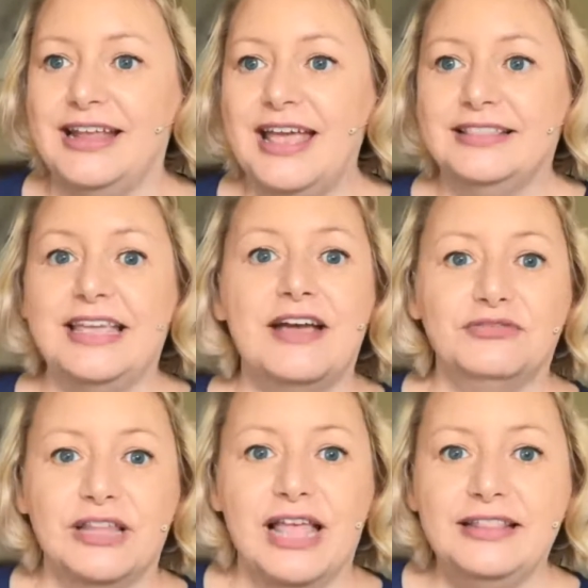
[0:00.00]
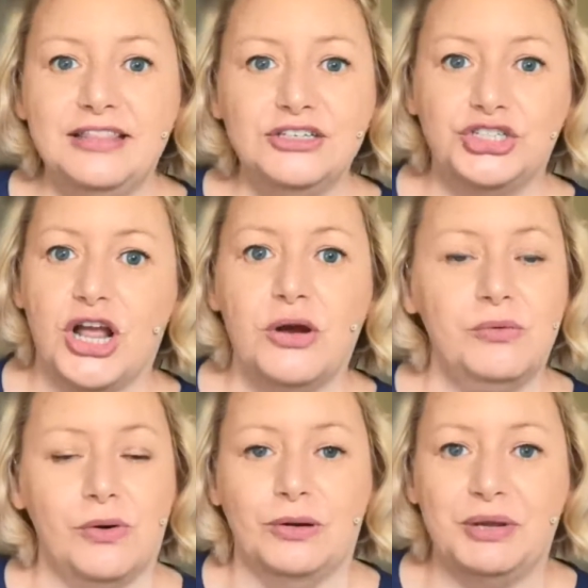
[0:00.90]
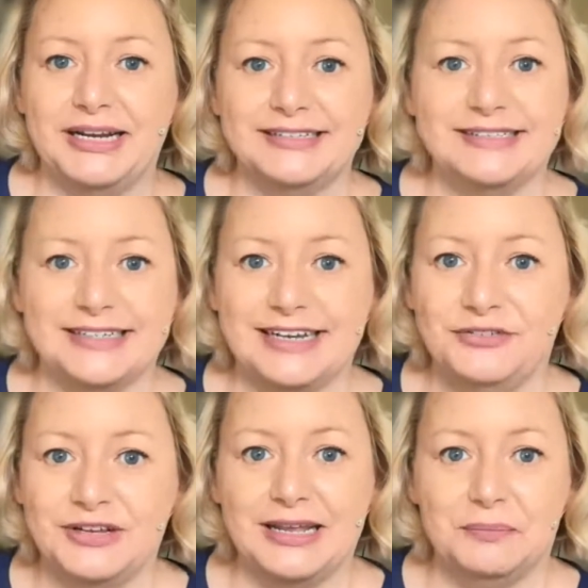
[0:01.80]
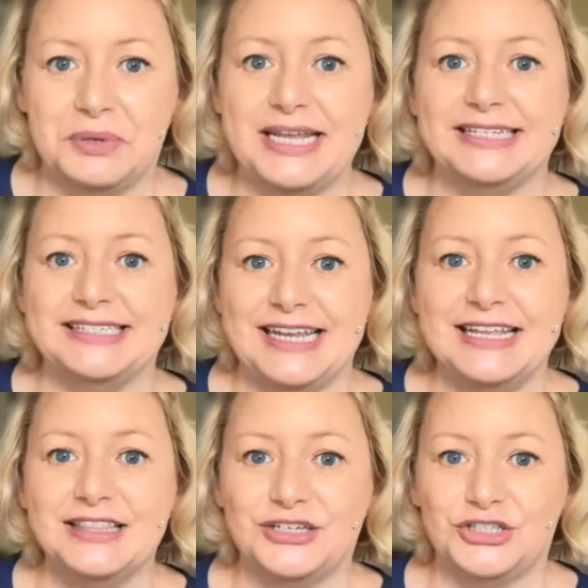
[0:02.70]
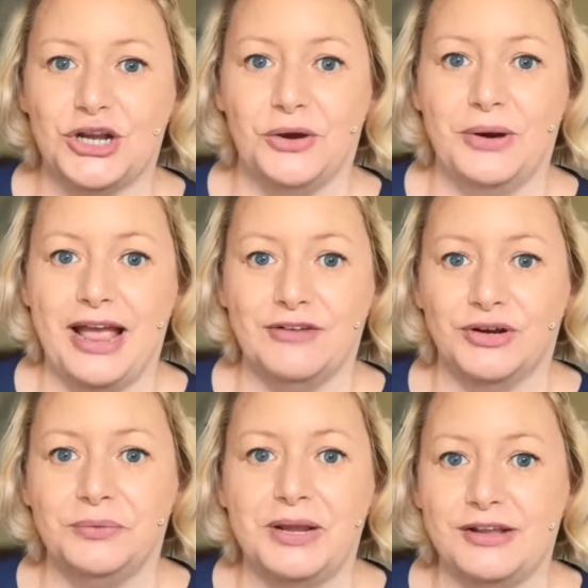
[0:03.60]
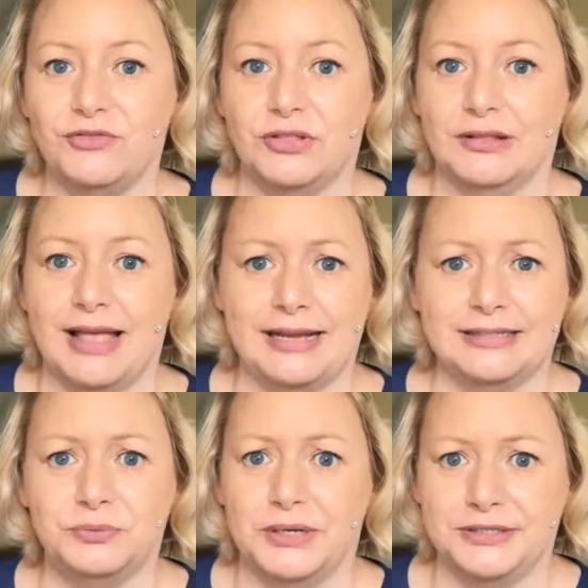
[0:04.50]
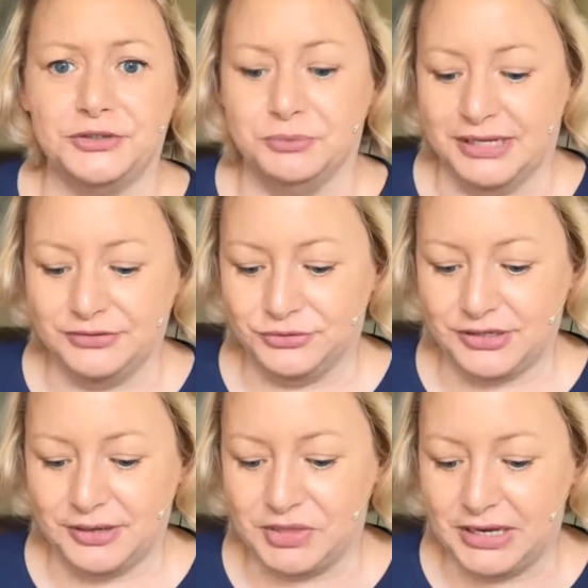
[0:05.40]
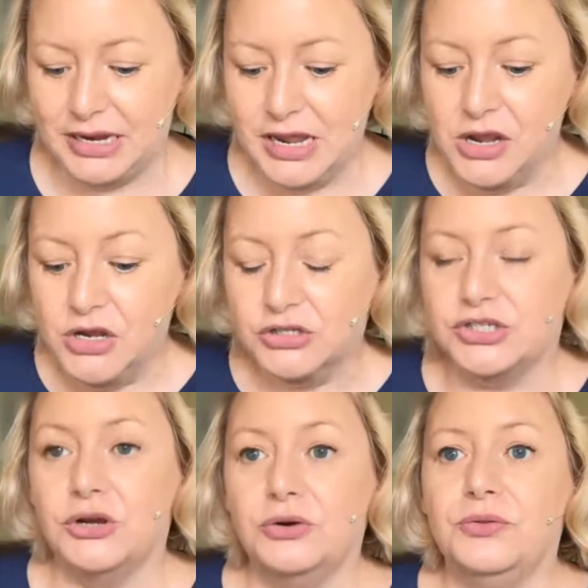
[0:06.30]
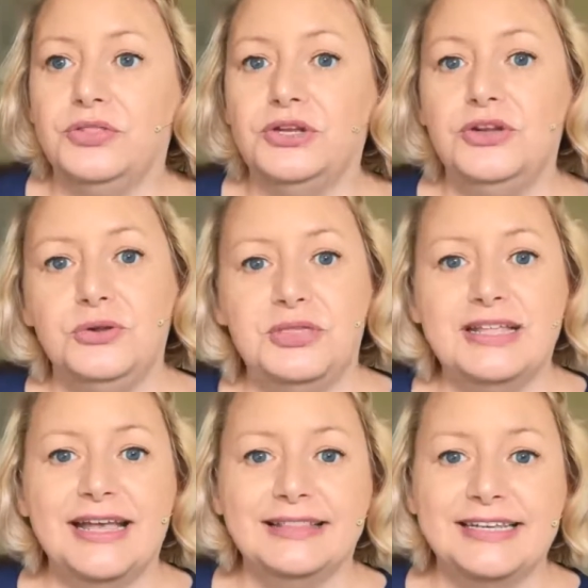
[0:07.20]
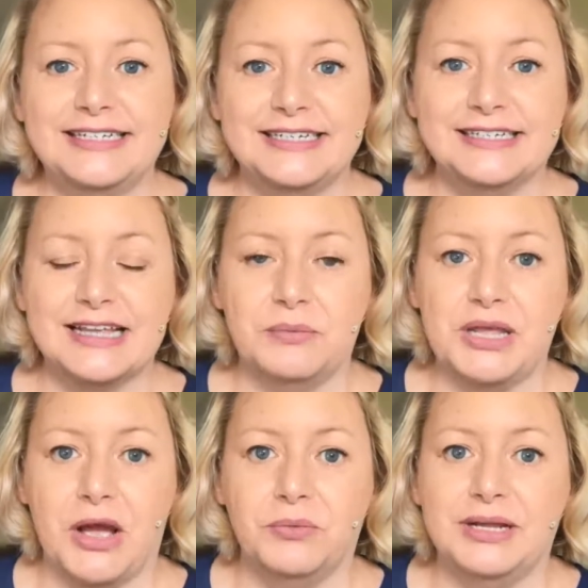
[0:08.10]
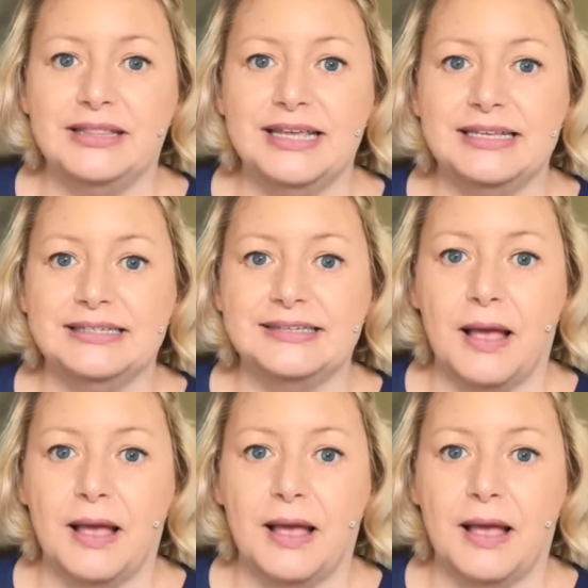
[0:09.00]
They have led the show or been a significant piece in the show every week for the last, 2 months or something. So the new thing that LinkedIn is coming out with is a